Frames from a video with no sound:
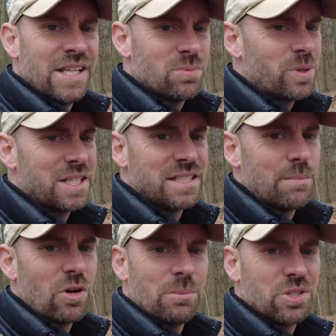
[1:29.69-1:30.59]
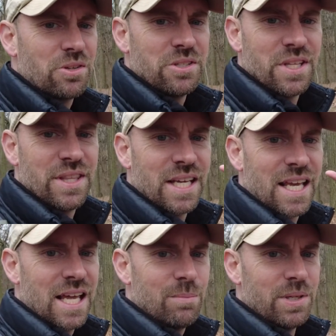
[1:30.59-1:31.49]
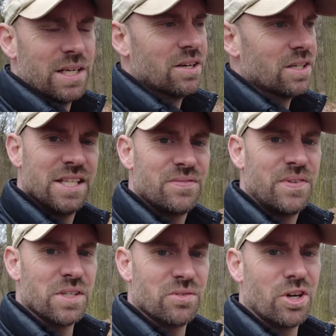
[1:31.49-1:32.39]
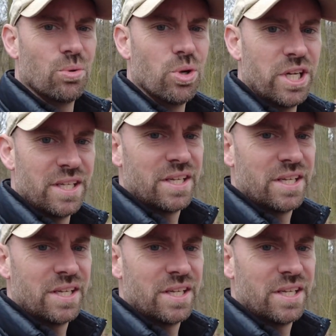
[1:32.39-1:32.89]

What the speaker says: In the spring and summer, I'm sure there's a thick canopy here, and this feels very wooded.